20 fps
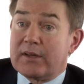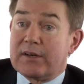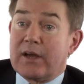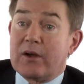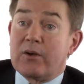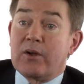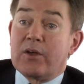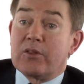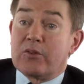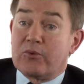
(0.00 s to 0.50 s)

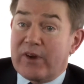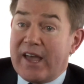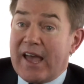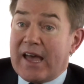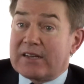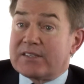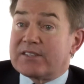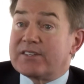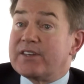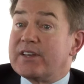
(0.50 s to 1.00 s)
Now, the
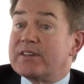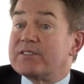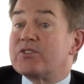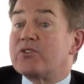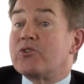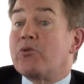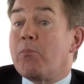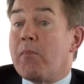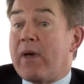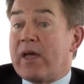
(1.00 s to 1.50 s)
reality is
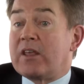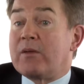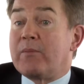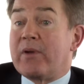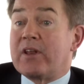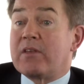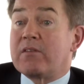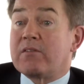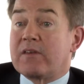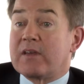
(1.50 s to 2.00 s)
there are many,
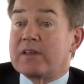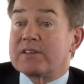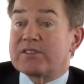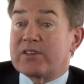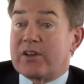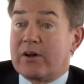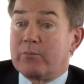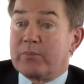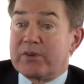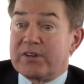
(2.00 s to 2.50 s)
many things
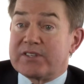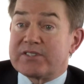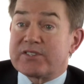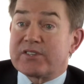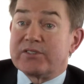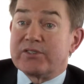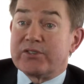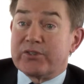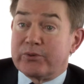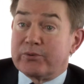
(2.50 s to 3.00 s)
companies
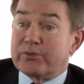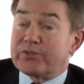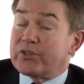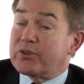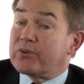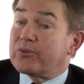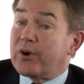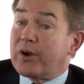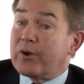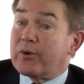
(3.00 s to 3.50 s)
can do to
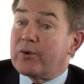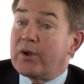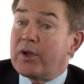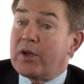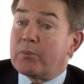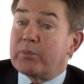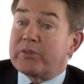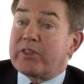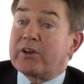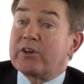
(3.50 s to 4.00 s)
grow,
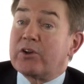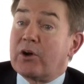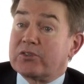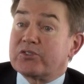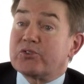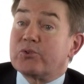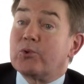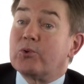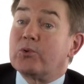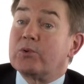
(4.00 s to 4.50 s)
but they're
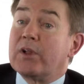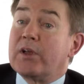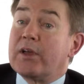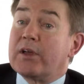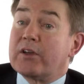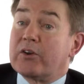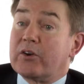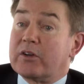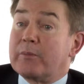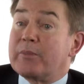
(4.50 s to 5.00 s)
not all
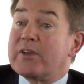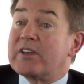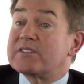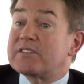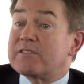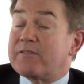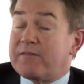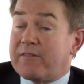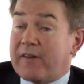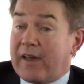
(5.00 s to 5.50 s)
going to be
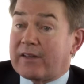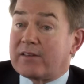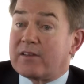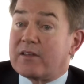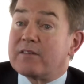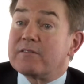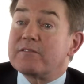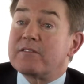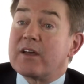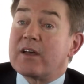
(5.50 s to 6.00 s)
as
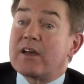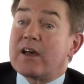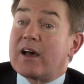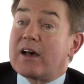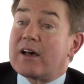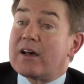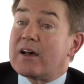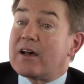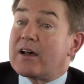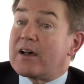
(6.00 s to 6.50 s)
effective
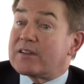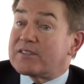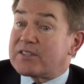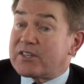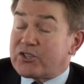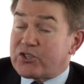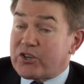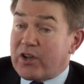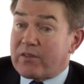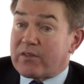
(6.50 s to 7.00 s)
as
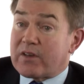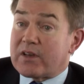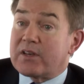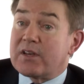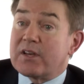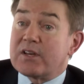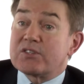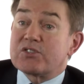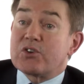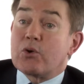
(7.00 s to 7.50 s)
each other.
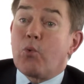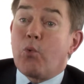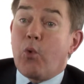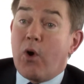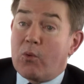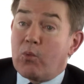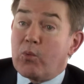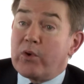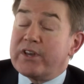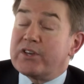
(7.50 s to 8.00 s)
So
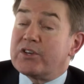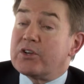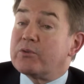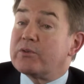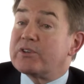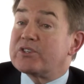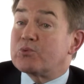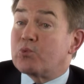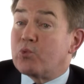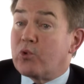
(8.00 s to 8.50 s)
what we
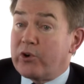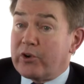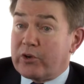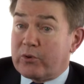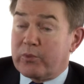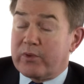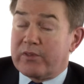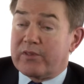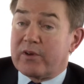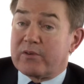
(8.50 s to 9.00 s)
do is
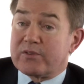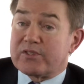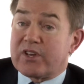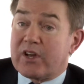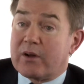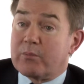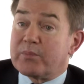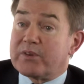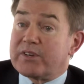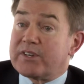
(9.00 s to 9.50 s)
work with those
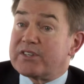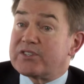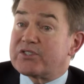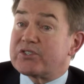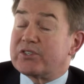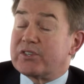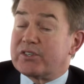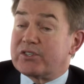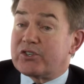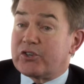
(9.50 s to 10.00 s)
companies
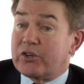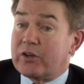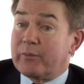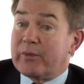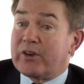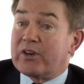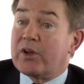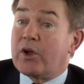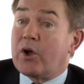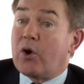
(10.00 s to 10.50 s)
to
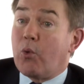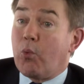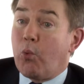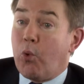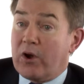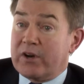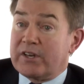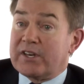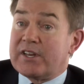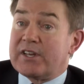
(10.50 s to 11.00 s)
determine
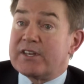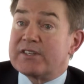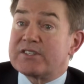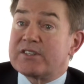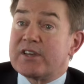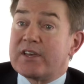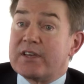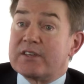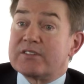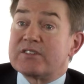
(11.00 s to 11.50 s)
what it
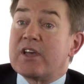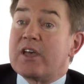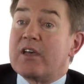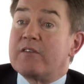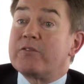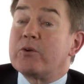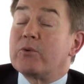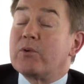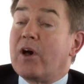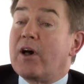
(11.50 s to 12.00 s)
is,
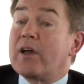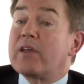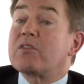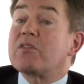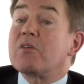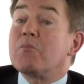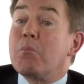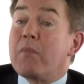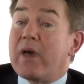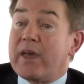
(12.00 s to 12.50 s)
if you like,
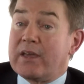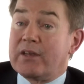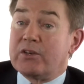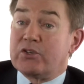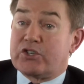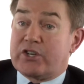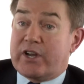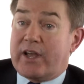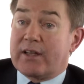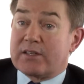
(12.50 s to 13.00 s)
the main
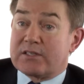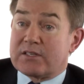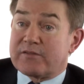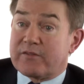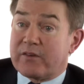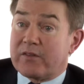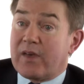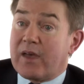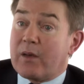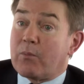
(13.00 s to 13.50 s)
chance
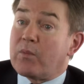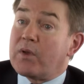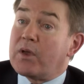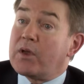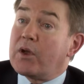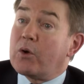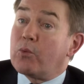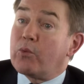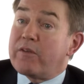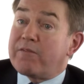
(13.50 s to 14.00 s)
for them.
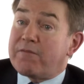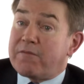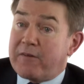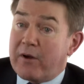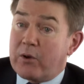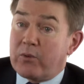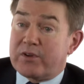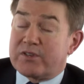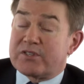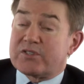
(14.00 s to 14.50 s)
We
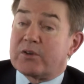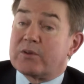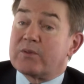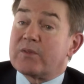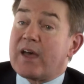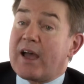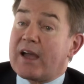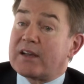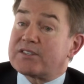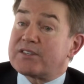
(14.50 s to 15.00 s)
focus
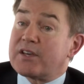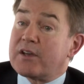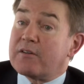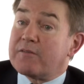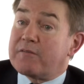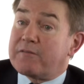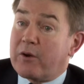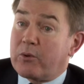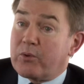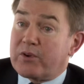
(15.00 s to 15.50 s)
on that,
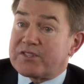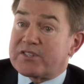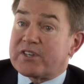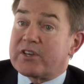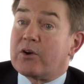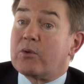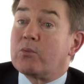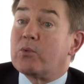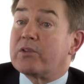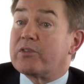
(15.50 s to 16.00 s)

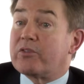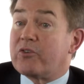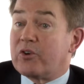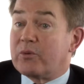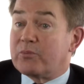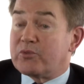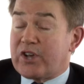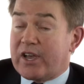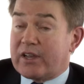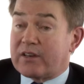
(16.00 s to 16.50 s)
focusing on what their
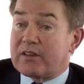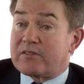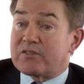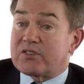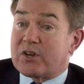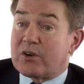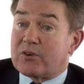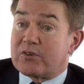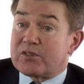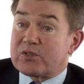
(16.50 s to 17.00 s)

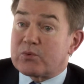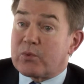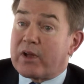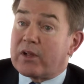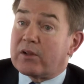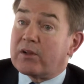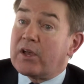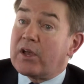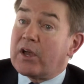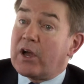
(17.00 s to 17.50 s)
objectives are as
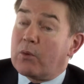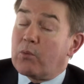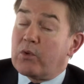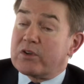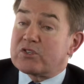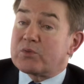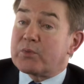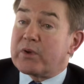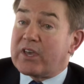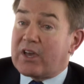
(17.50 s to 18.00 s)
well. And
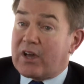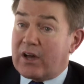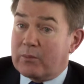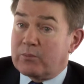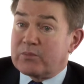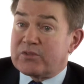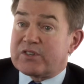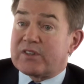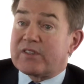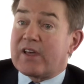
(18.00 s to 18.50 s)
once we
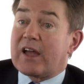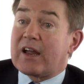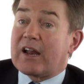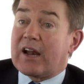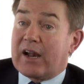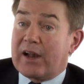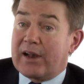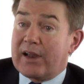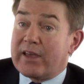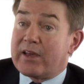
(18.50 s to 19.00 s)
come to that
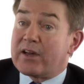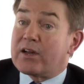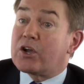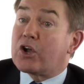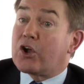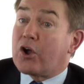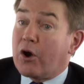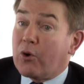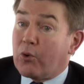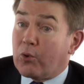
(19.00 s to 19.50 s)
clear
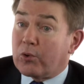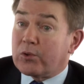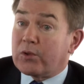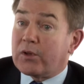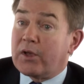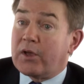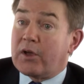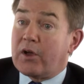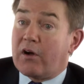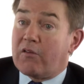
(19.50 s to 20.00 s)

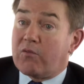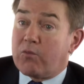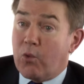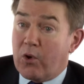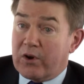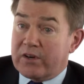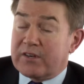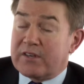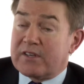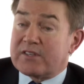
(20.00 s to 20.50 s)
goal of
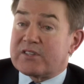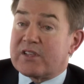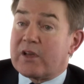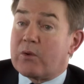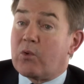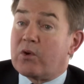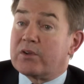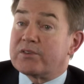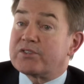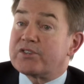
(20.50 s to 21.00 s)
what it is they
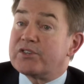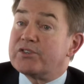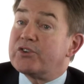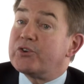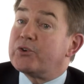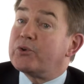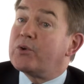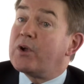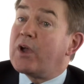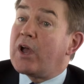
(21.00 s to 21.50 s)
want to
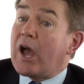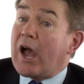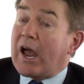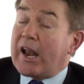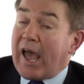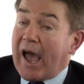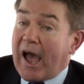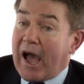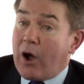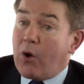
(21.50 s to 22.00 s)
do
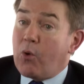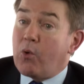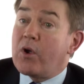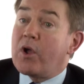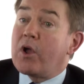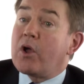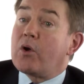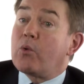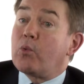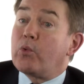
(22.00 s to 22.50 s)
and how
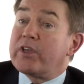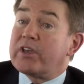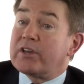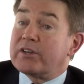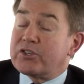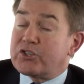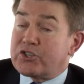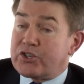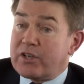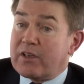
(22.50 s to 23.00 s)
we
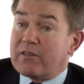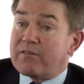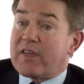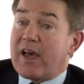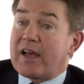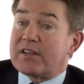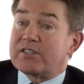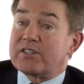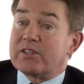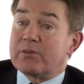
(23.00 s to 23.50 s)
can achieve
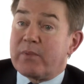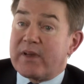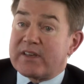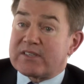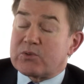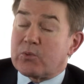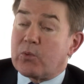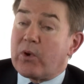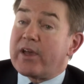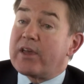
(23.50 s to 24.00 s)
that in the
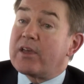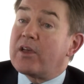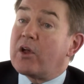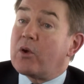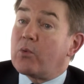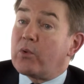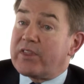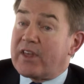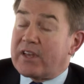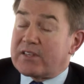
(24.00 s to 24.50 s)
best way,
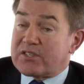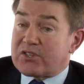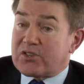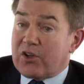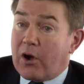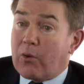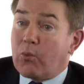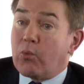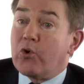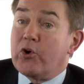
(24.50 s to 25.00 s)
we then
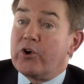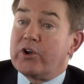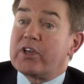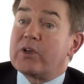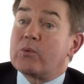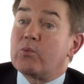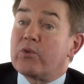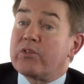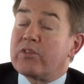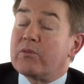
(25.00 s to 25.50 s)
start
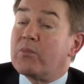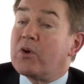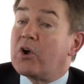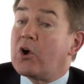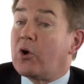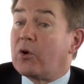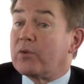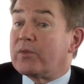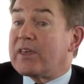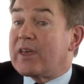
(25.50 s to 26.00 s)
working with them
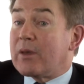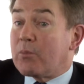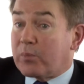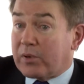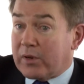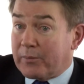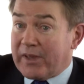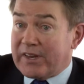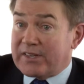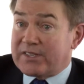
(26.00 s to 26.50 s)
on the
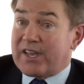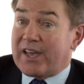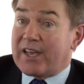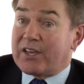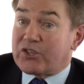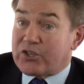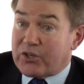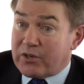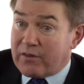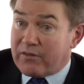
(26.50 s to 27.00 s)

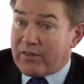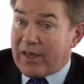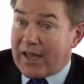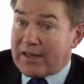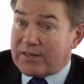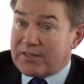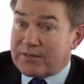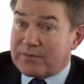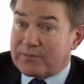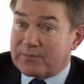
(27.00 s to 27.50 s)
implementation of
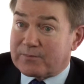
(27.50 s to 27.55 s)
that.